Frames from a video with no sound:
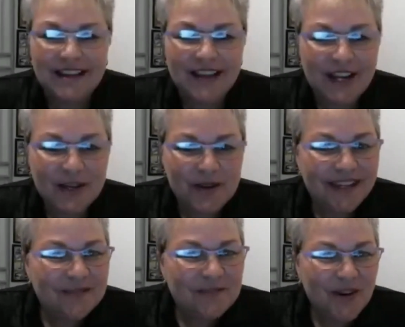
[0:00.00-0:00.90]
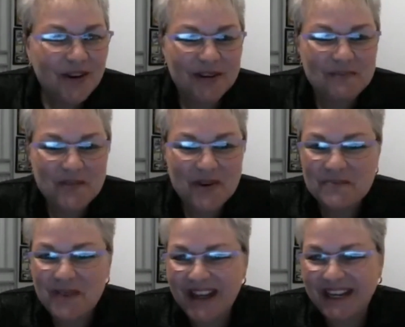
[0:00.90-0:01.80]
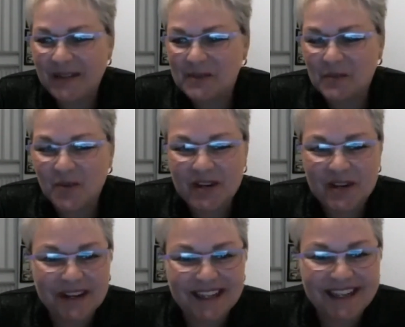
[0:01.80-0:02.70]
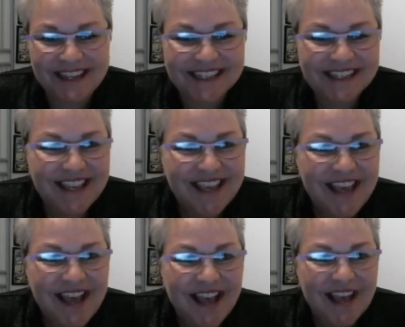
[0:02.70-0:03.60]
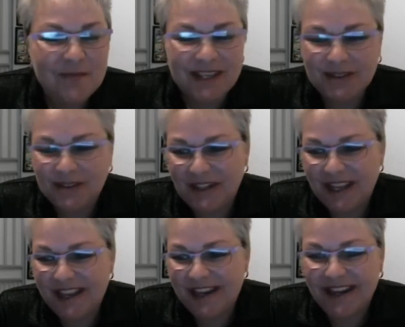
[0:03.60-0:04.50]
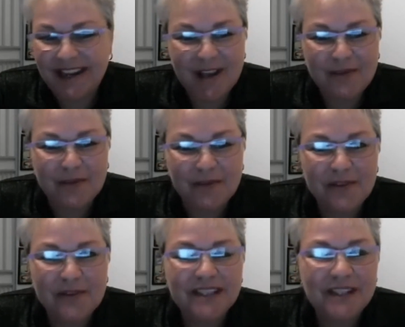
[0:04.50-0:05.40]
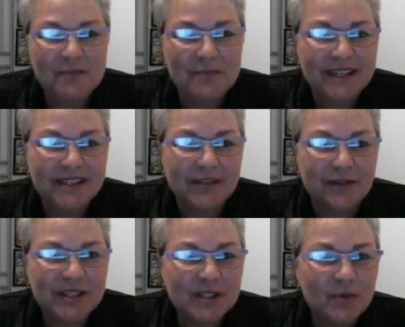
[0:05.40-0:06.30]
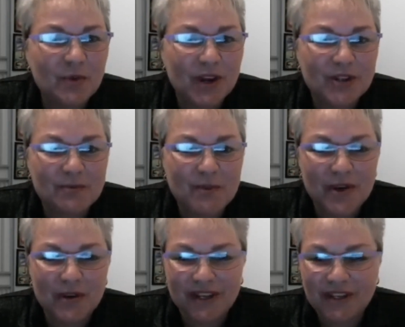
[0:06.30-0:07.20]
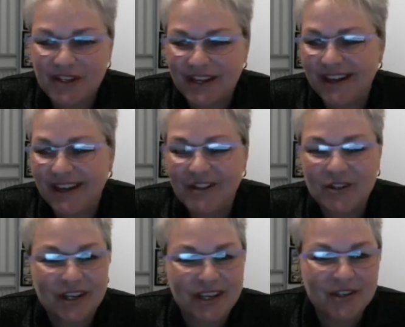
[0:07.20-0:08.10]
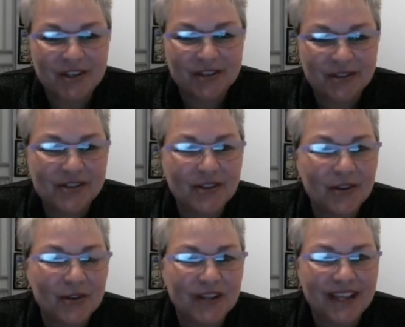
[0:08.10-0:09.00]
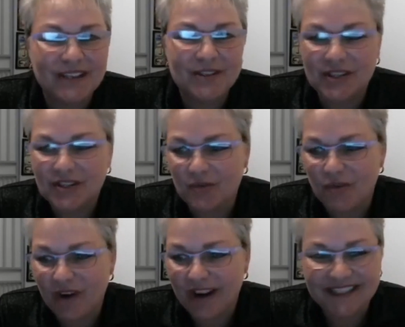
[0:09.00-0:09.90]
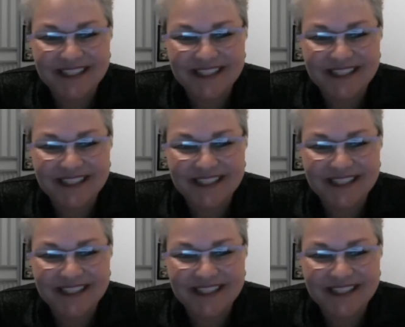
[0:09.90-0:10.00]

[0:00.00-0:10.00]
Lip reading: Hello, Elite Marketing Pro. My name is Marinda. I'm here today live for 15 minutes of inspiration, motivation, and education to start your day just right.